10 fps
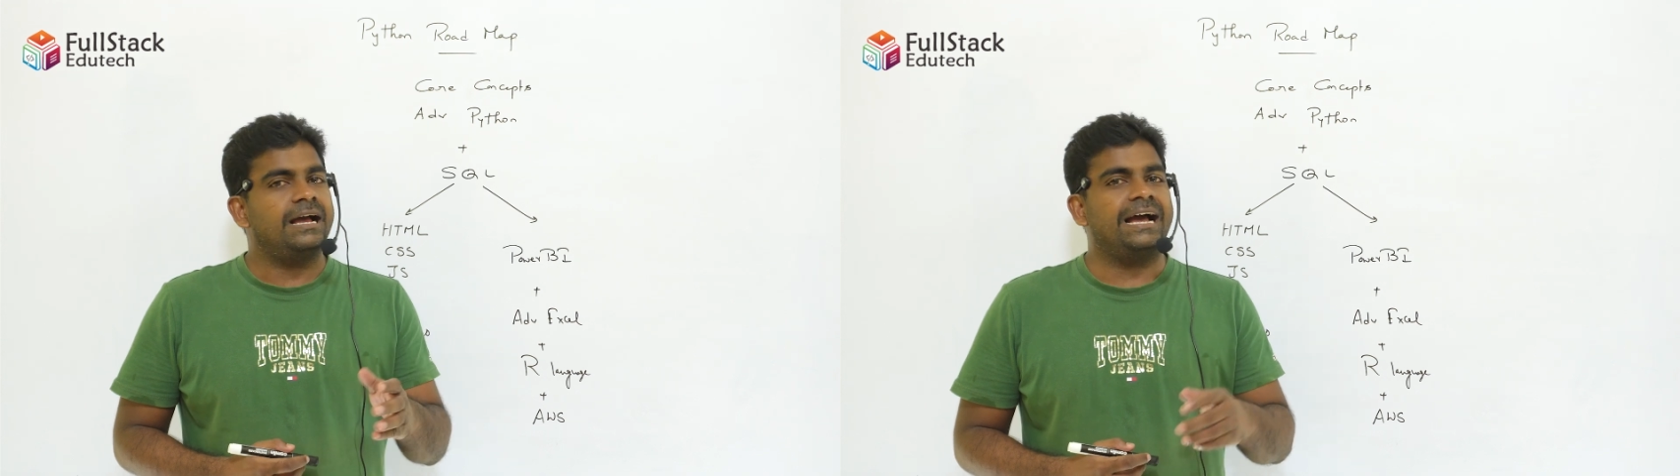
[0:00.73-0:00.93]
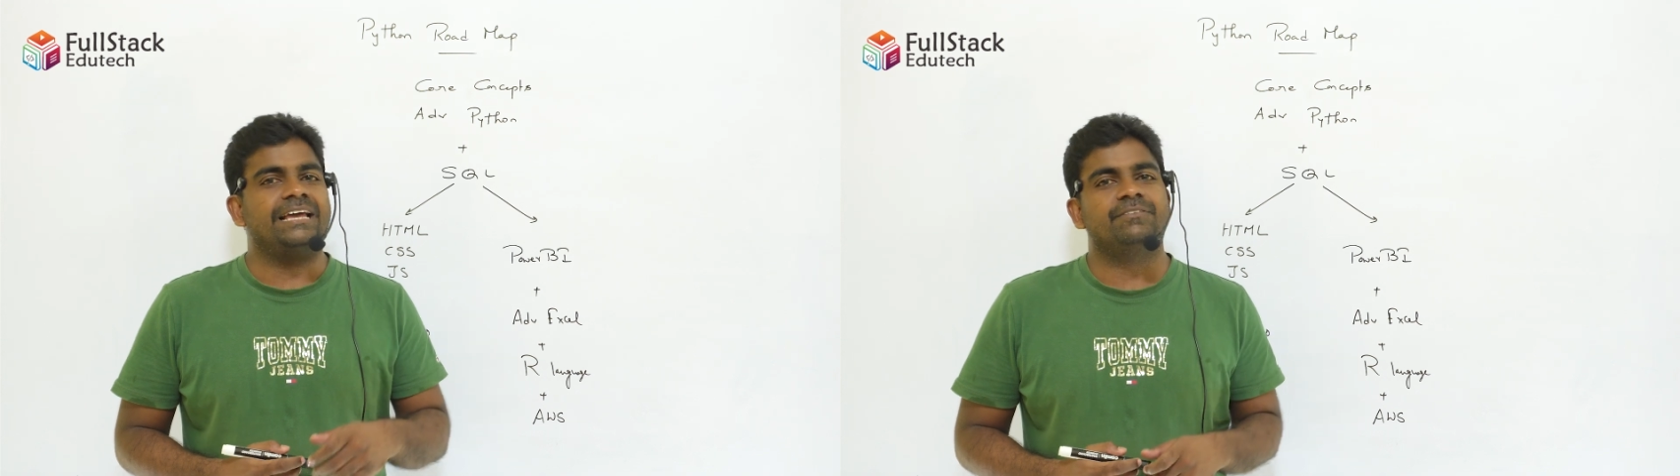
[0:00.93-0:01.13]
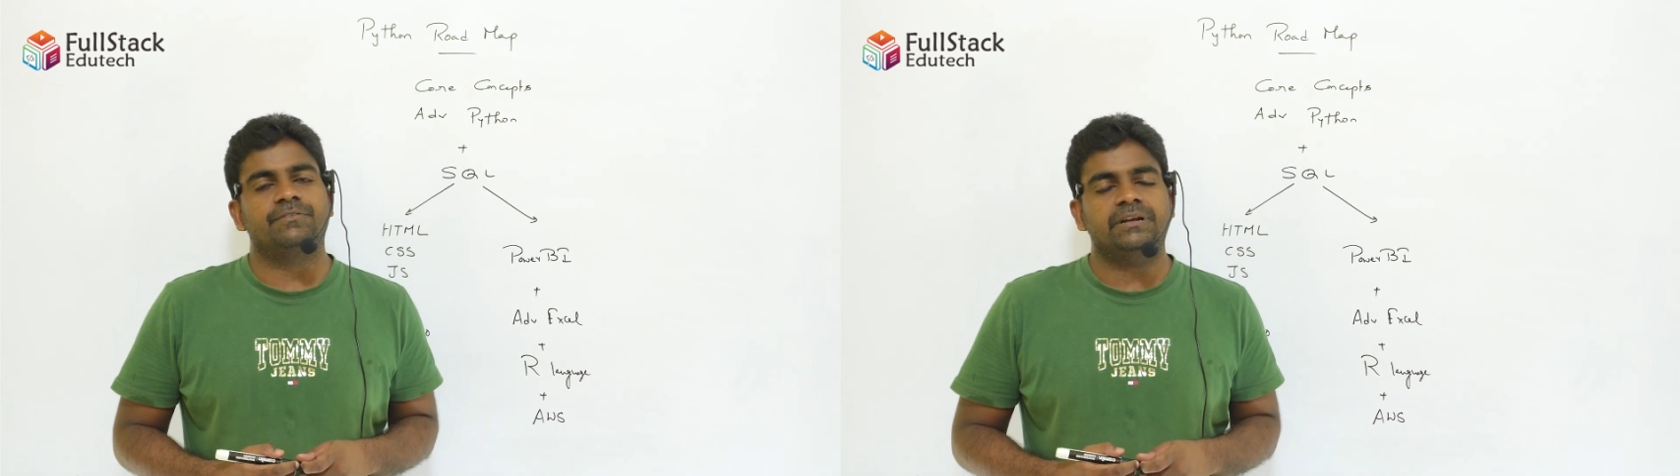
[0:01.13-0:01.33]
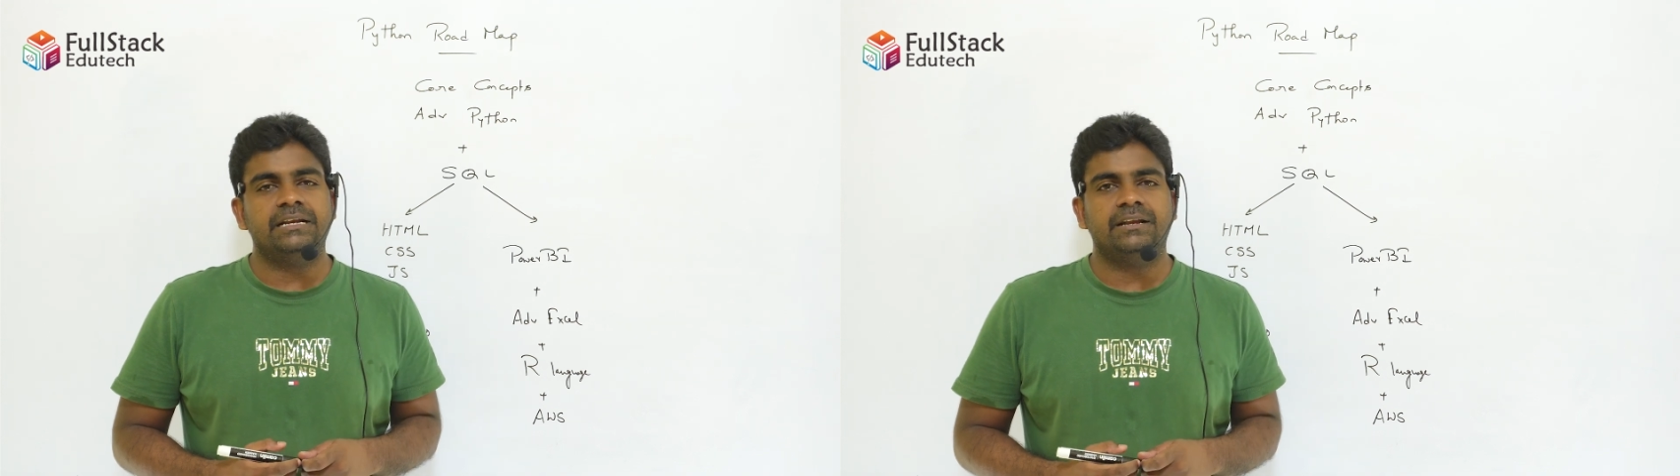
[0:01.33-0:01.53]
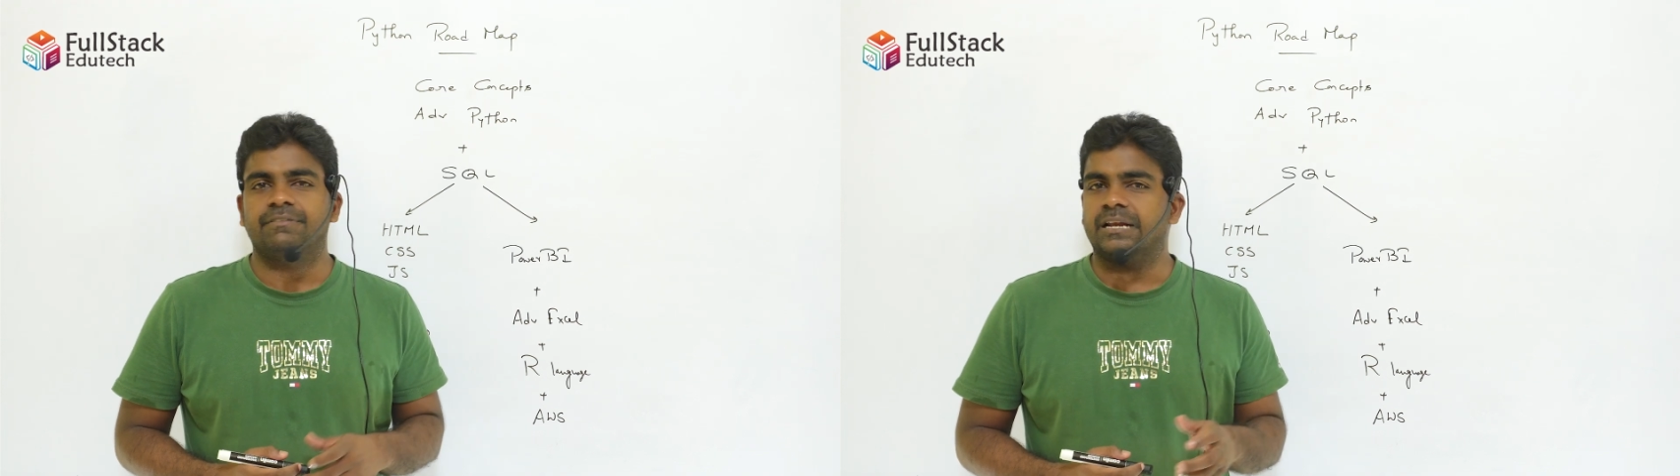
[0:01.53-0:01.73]
Hi everyone,
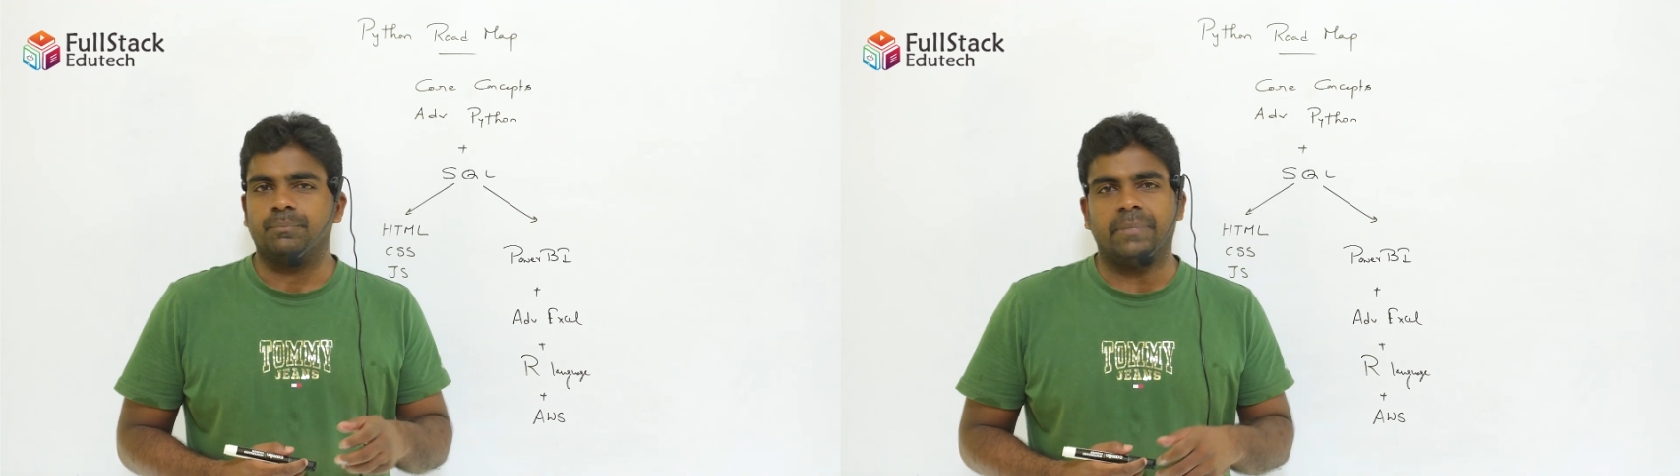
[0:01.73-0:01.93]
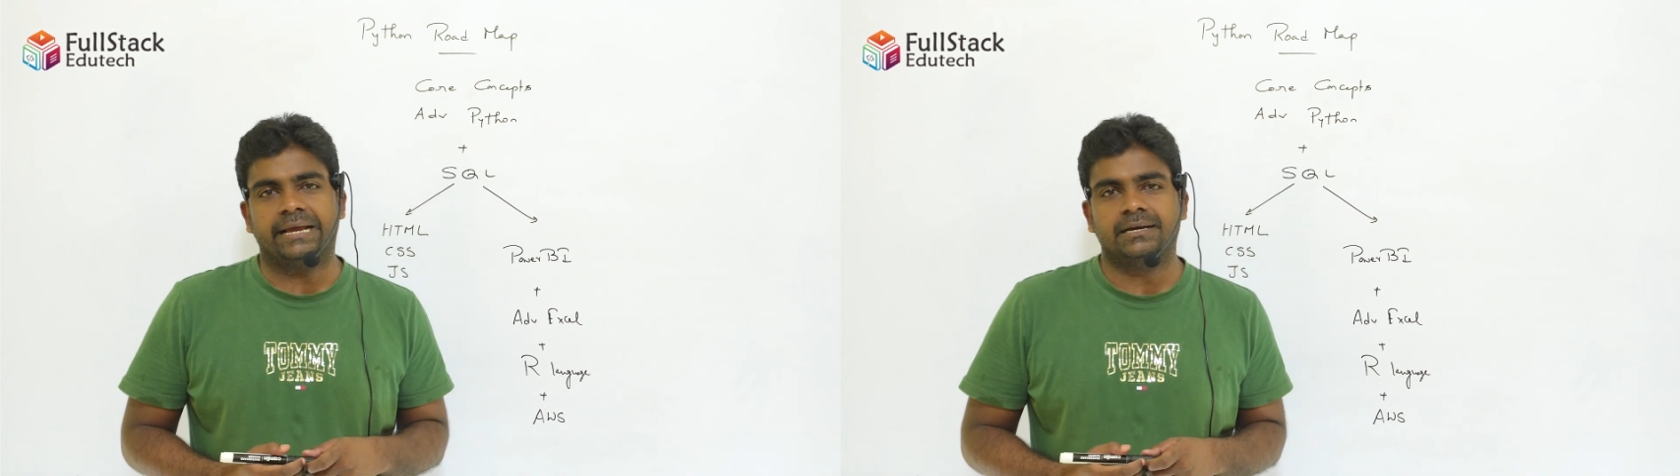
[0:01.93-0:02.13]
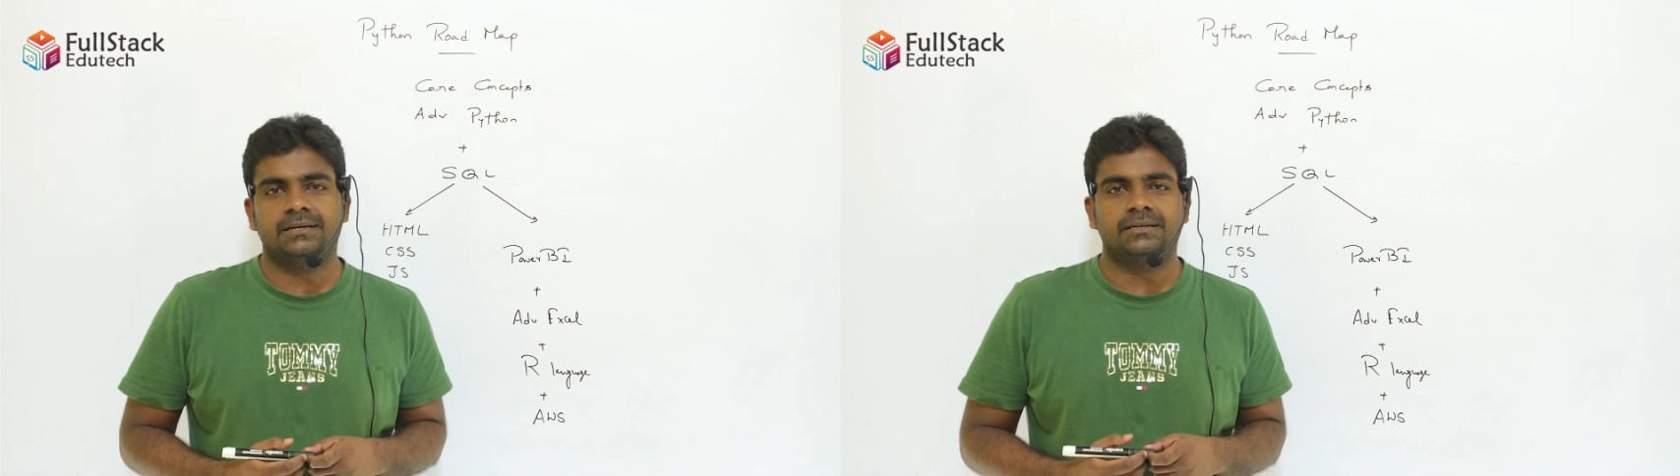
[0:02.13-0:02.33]
welcome back.